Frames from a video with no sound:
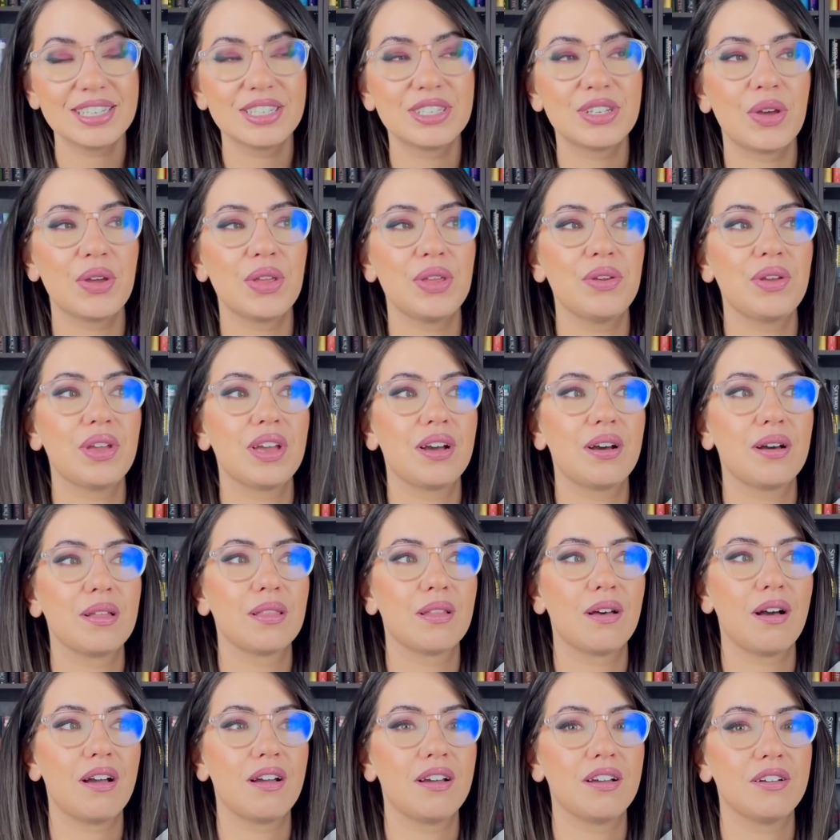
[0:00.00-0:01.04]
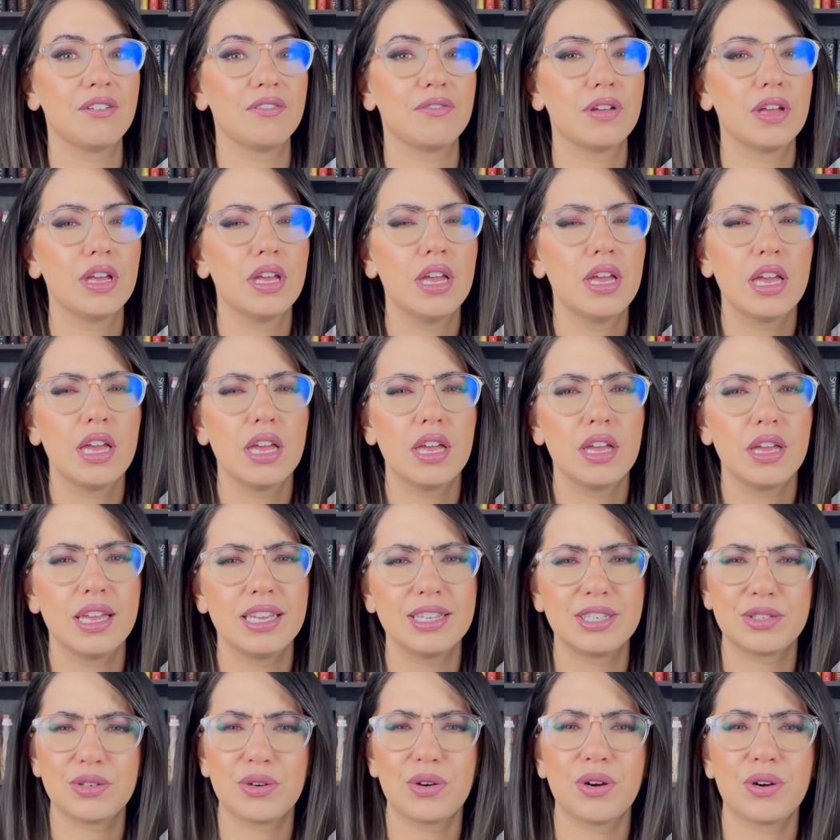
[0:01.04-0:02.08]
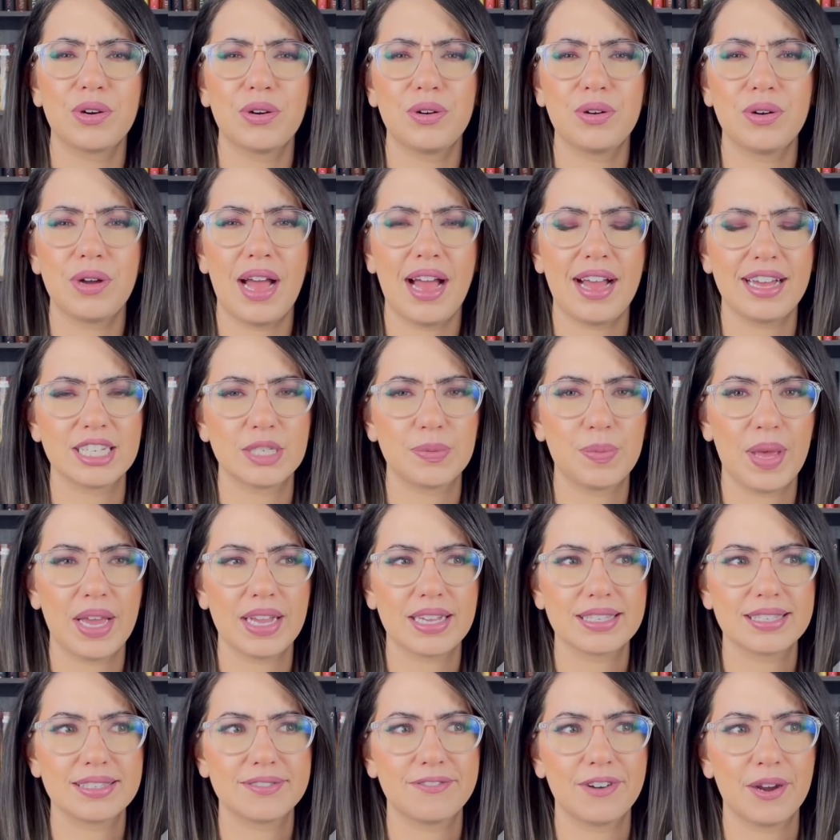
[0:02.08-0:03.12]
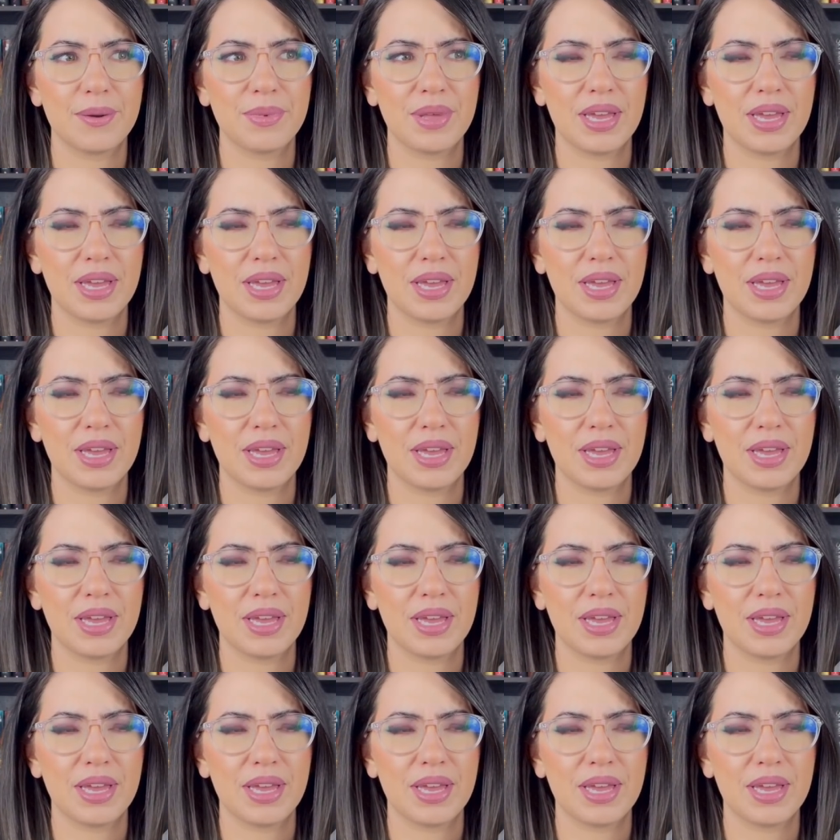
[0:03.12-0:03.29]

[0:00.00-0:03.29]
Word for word: So you get a lot of historical aspects from